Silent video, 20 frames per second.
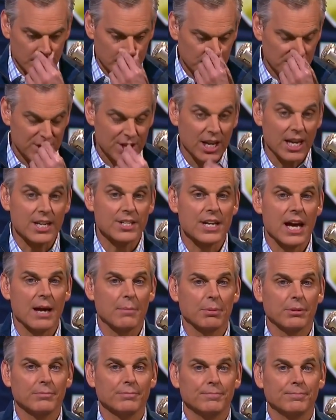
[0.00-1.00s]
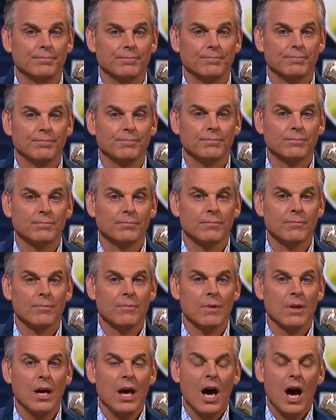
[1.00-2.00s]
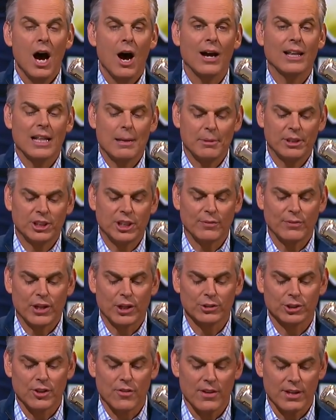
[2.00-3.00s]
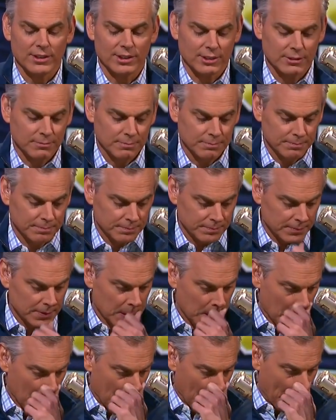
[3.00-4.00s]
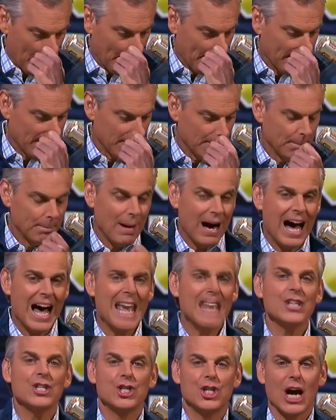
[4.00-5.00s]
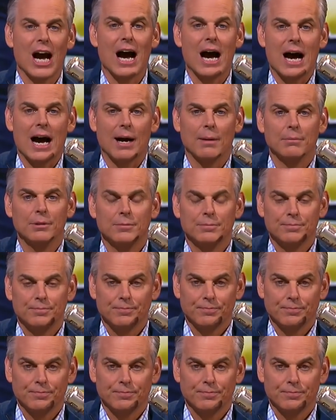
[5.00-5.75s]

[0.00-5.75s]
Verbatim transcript: Mistakes happen. All right, let me shift gears to this. My job,